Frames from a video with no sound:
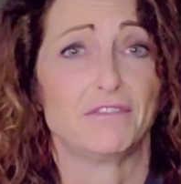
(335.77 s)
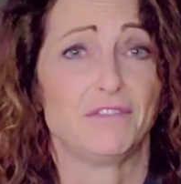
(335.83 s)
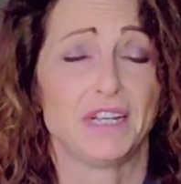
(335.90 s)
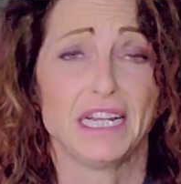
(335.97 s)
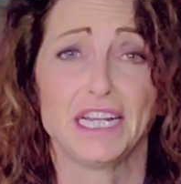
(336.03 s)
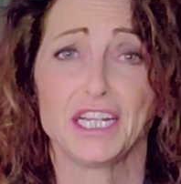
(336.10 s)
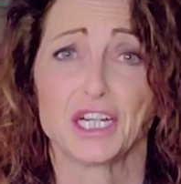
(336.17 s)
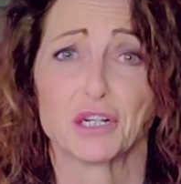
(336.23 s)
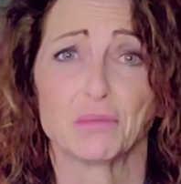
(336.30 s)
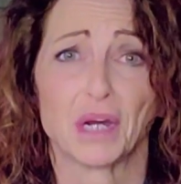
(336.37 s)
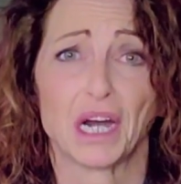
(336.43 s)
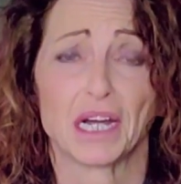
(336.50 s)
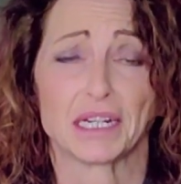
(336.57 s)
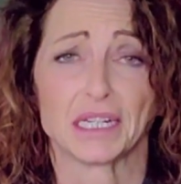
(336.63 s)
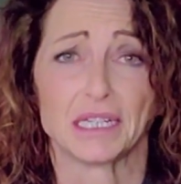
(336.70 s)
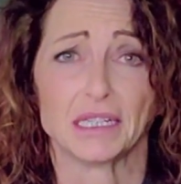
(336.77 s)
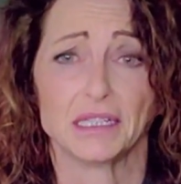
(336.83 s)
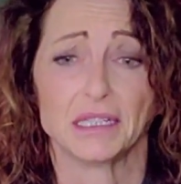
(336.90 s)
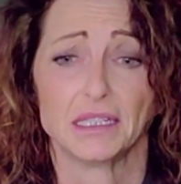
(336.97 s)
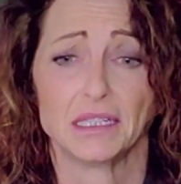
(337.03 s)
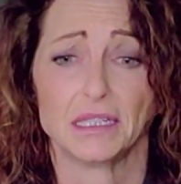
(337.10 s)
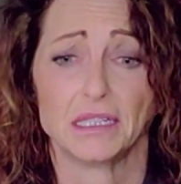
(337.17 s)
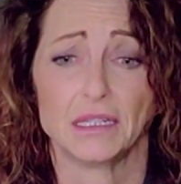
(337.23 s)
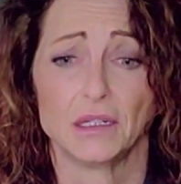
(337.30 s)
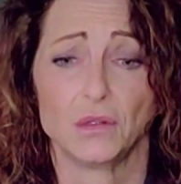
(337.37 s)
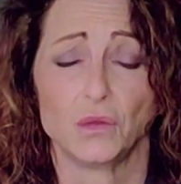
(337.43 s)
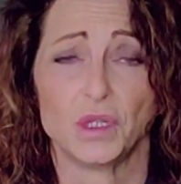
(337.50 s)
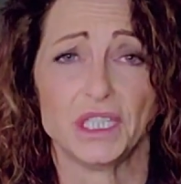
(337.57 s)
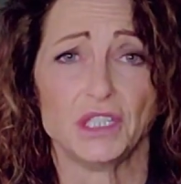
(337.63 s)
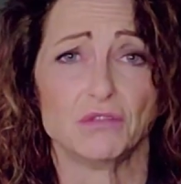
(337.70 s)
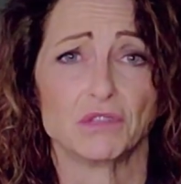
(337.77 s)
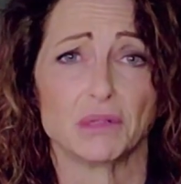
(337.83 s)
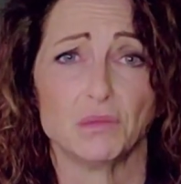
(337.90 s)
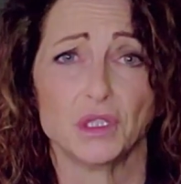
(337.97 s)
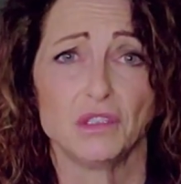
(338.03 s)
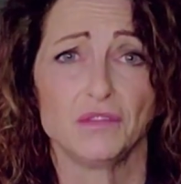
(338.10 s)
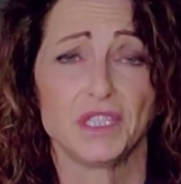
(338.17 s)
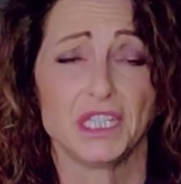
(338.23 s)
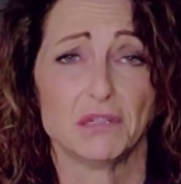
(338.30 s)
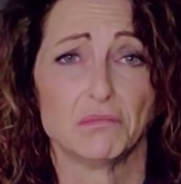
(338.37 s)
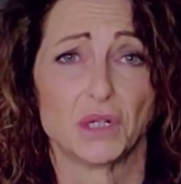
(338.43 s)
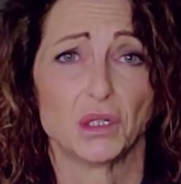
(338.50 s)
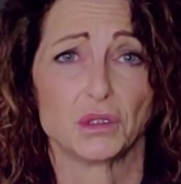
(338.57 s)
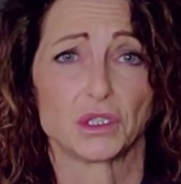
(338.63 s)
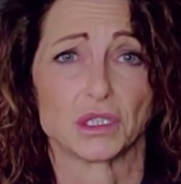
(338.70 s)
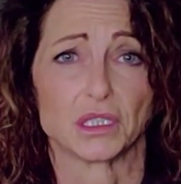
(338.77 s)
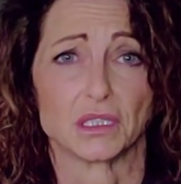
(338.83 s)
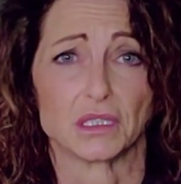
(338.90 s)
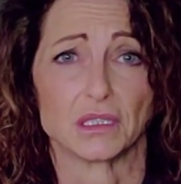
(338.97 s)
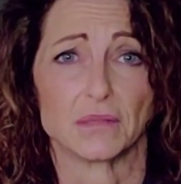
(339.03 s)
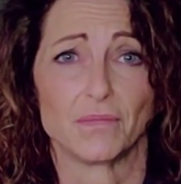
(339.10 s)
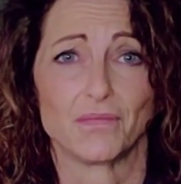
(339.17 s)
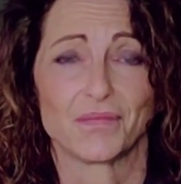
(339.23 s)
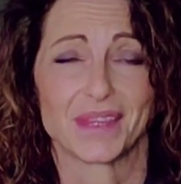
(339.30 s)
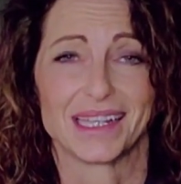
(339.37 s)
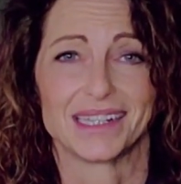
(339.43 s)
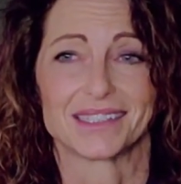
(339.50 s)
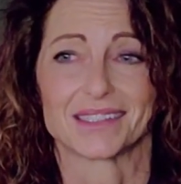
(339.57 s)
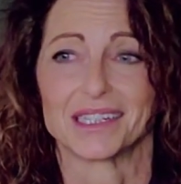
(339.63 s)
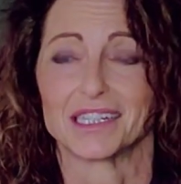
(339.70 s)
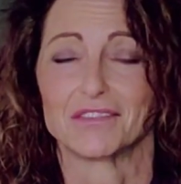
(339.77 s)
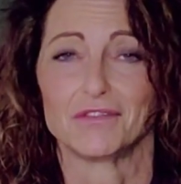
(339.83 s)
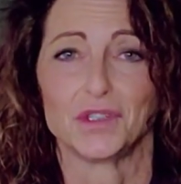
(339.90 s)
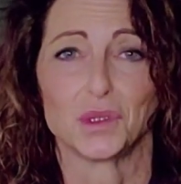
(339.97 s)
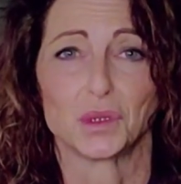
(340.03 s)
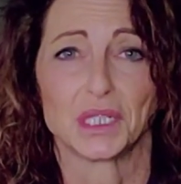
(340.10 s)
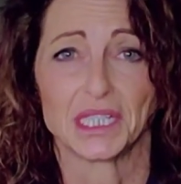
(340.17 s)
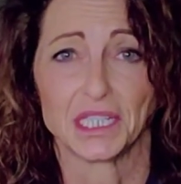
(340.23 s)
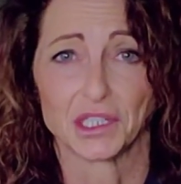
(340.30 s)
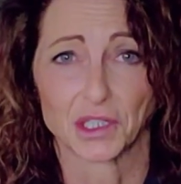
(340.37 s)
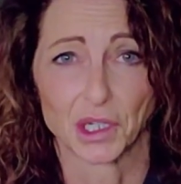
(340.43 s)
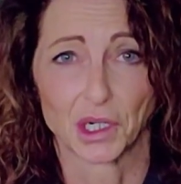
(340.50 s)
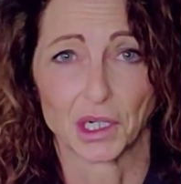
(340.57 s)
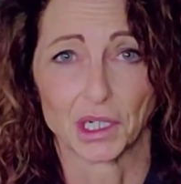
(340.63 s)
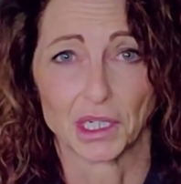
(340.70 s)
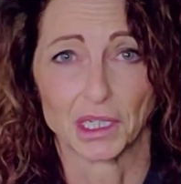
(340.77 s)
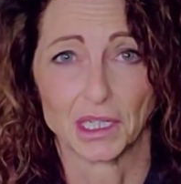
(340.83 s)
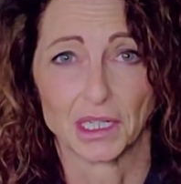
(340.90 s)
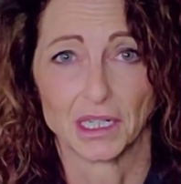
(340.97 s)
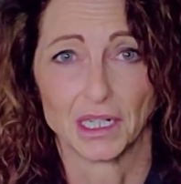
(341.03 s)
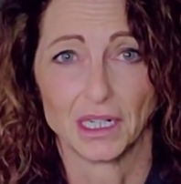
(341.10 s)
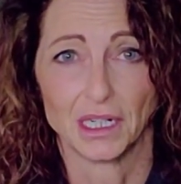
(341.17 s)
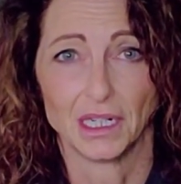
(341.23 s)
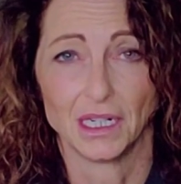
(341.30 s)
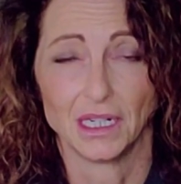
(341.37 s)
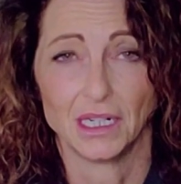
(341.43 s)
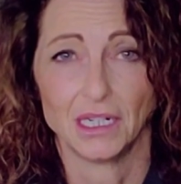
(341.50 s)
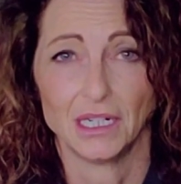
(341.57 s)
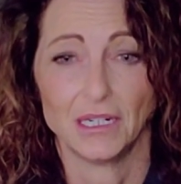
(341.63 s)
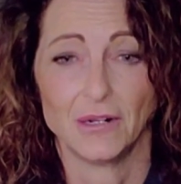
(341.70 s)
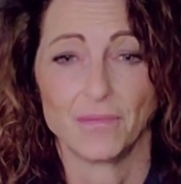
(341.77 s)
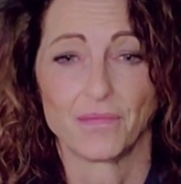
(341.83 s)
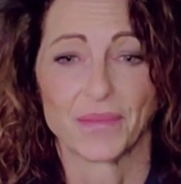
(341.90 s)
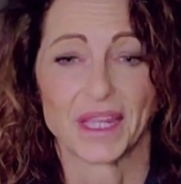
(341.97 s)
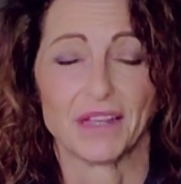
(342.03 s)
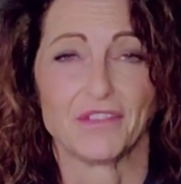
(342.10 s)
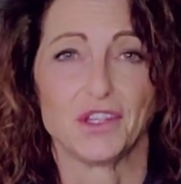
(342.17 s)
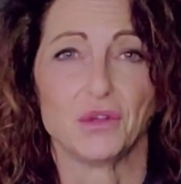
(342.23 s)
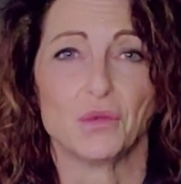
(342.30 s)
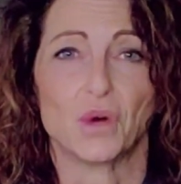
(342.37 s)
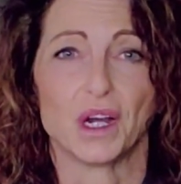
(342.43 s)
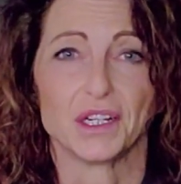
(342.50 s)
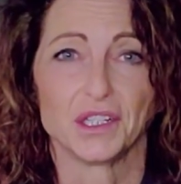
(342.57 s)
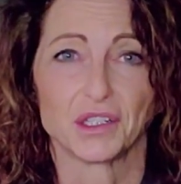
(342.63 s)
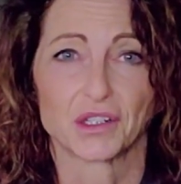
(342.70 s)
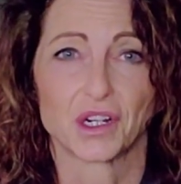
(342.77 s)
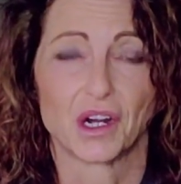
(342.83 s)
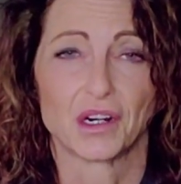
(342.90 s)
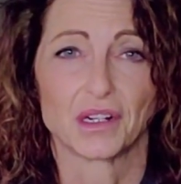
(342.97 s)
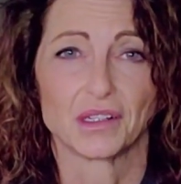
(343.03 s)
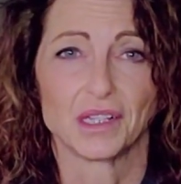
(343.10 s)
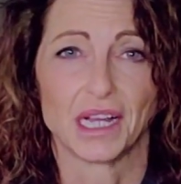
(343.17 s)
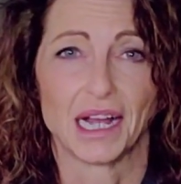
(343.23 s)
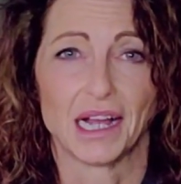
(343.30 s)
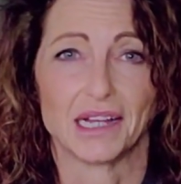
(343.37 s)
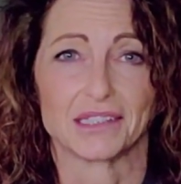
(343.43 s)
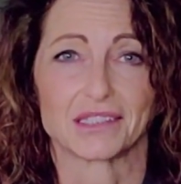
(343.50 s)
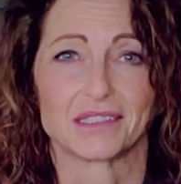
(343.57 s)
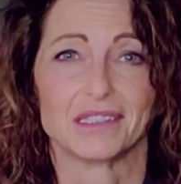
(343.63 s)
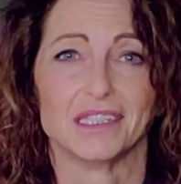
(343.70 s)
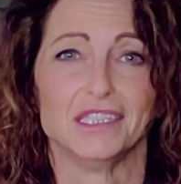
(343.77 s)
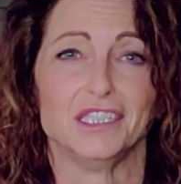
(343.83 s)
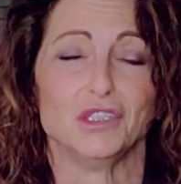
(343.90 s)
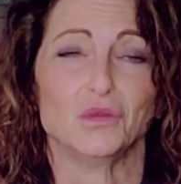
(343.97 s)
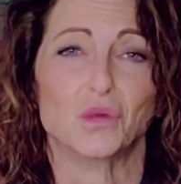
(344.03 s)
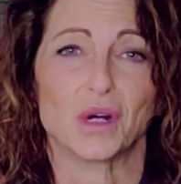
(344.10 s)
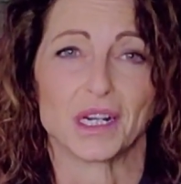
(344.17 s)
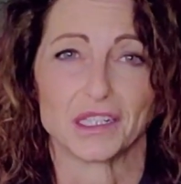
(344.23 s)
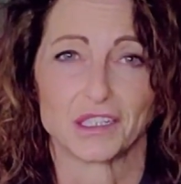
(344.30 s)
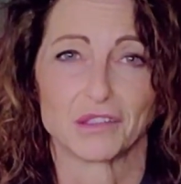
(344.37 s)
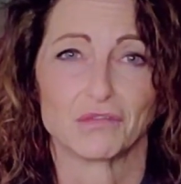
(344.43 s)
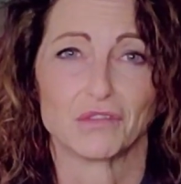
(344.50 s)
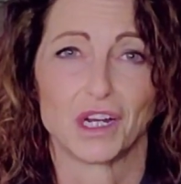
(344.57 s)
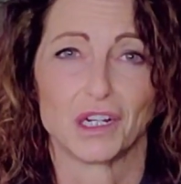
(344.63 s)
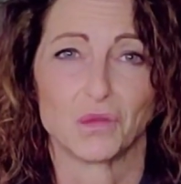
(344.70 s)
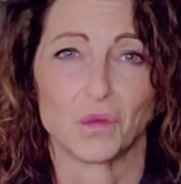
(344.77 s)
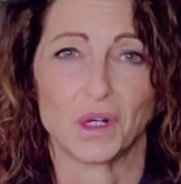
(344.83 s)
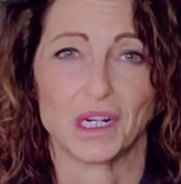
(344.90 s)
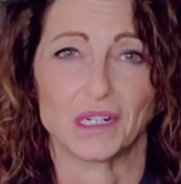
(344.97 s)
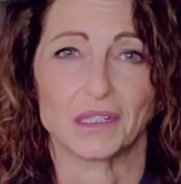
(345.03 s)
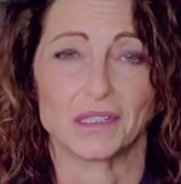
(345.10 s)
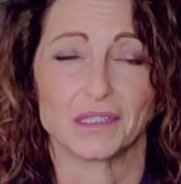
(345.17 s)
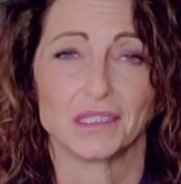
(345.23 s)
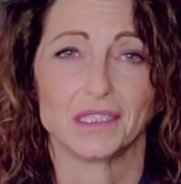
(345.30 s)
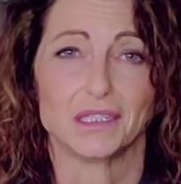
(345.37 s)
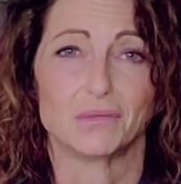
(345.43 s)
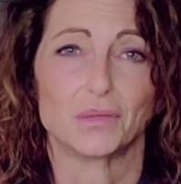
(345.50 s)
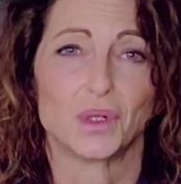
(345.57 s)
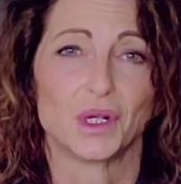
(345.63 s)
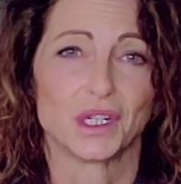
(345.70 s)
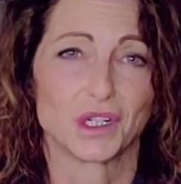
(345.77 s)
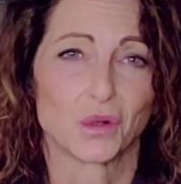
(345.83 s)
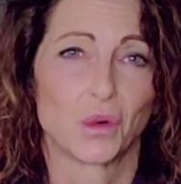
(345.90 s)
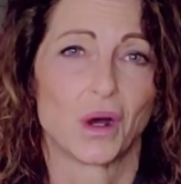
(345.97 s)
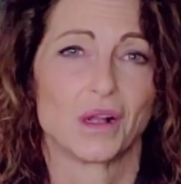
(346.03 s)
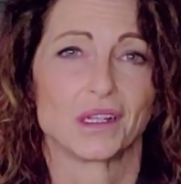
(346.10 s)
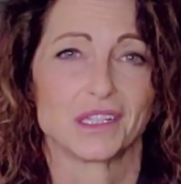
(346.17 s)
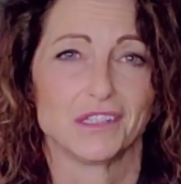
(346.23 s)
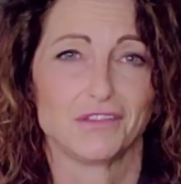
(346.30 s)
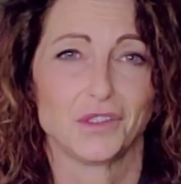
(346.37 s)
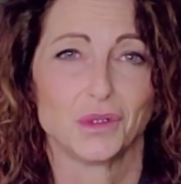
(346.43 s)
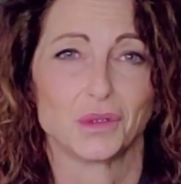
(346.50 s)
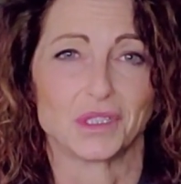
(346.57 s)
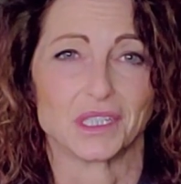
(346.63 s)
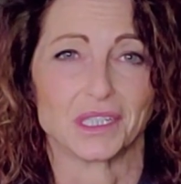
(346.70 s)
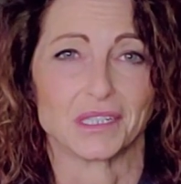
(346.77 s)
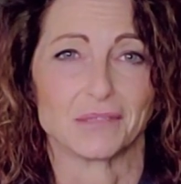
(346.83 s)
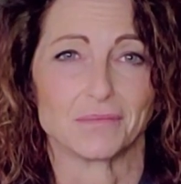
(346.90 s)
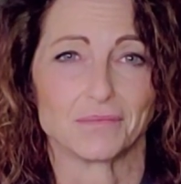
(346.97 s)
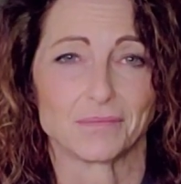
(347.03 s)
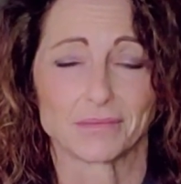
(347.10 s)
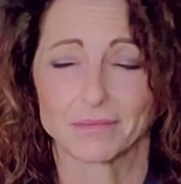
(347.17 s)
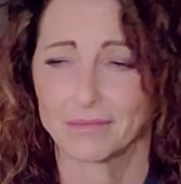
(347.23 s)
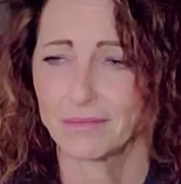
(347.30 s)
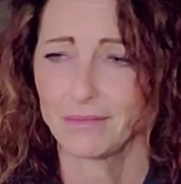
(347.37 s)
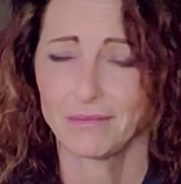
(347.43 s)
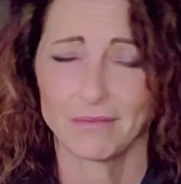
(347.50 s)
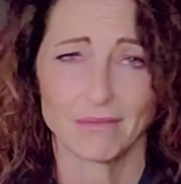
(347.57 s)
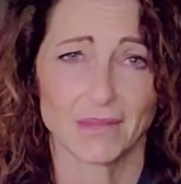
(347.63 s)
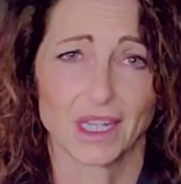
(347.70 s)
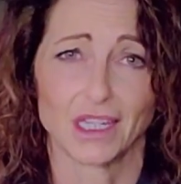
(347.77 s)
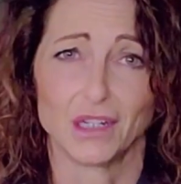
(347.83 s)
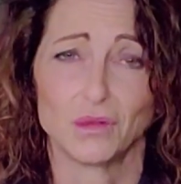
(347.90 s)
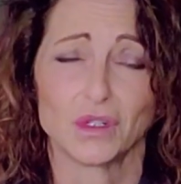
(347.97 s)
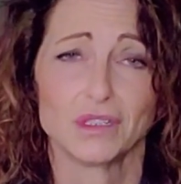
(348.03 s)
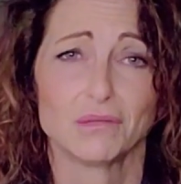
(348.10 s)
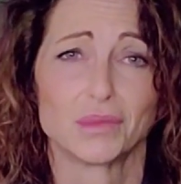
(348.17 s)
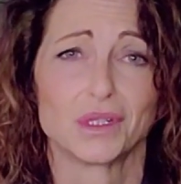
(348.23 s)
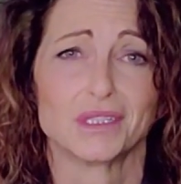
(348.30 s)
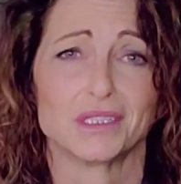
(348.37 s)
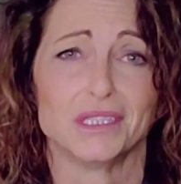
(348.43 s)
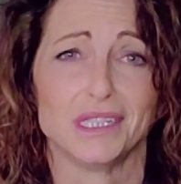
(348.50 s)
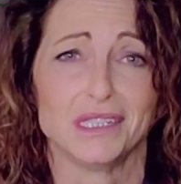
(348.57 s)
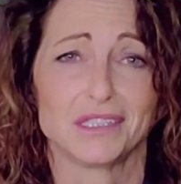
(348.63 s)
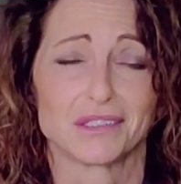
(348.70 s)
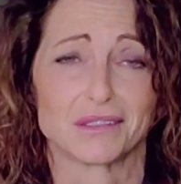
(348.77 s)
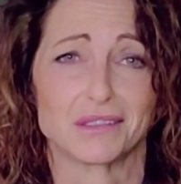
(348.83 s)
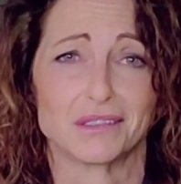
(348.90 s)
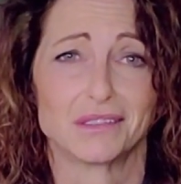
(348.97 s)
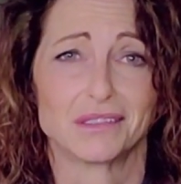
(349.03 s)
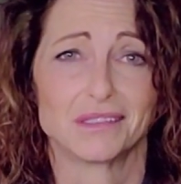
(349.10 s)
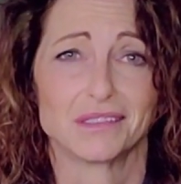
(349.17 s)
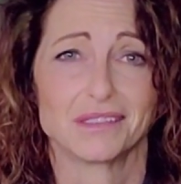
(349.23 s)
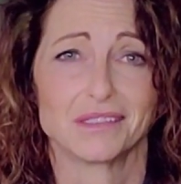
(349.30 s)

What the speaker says: Feeding your body, when you remove the emotion, is like fueling your car. If you want your car to last and you want it to run well, you put quality fuel in it. You wouldn't put diesel